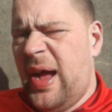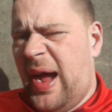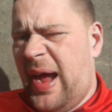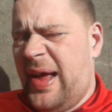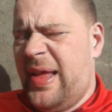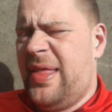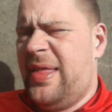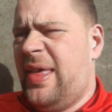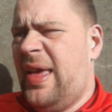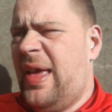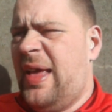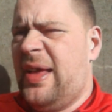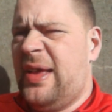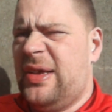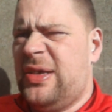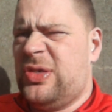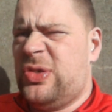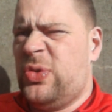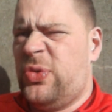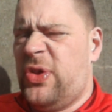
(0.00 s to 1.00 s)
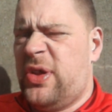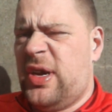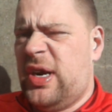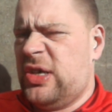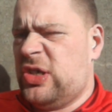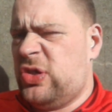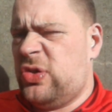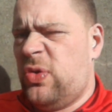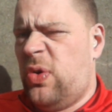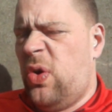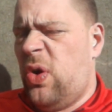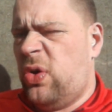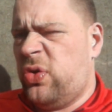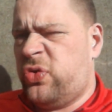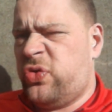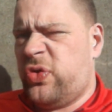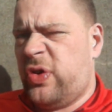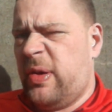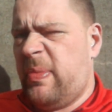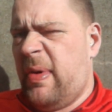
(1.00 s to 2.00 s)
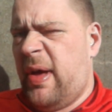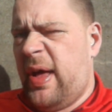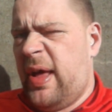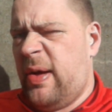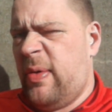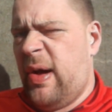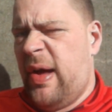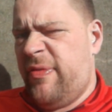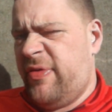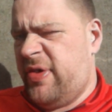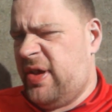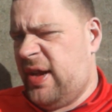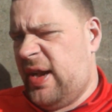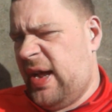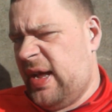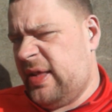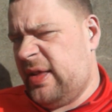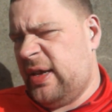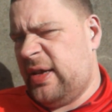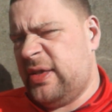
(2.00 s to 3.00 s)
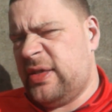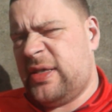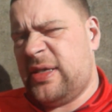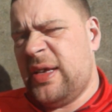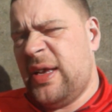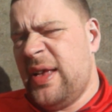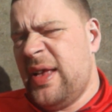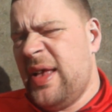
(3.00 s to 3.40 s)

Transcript: antiques or the National Lottery, mate, whatever your nan does.